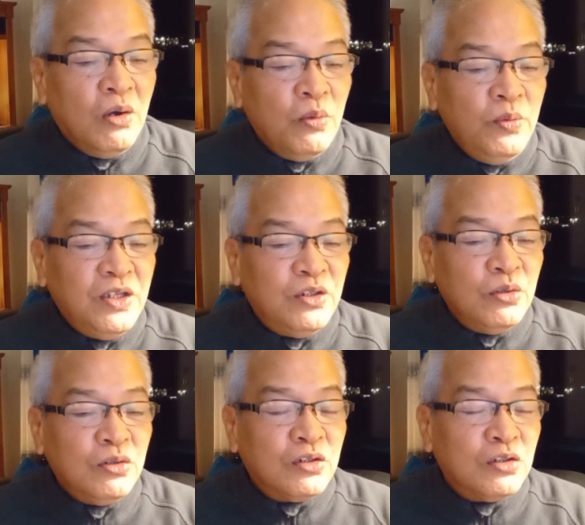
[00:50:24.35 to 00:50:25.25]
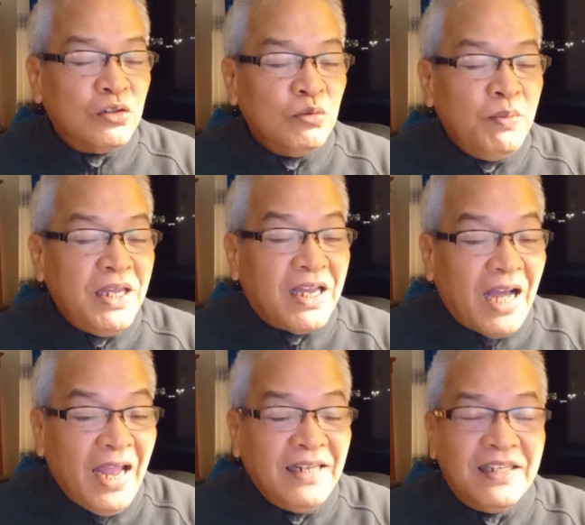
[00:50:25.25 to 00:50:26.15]
We choose to be
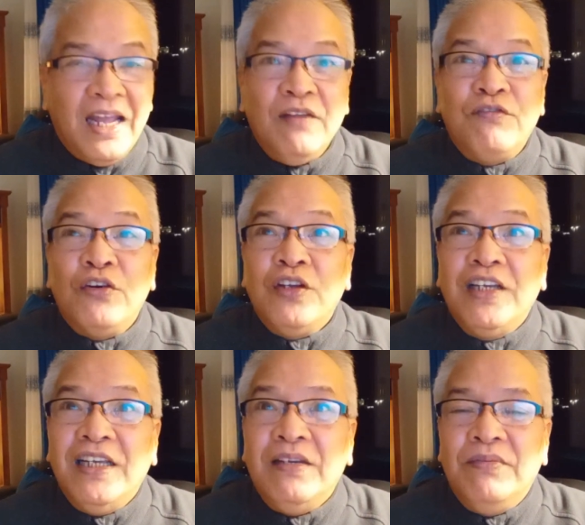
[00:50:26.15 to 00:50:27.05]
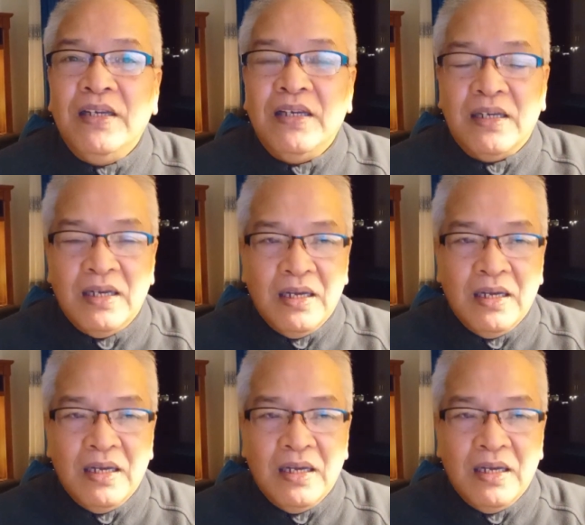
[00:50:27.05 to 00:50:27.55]
kind and forgiving.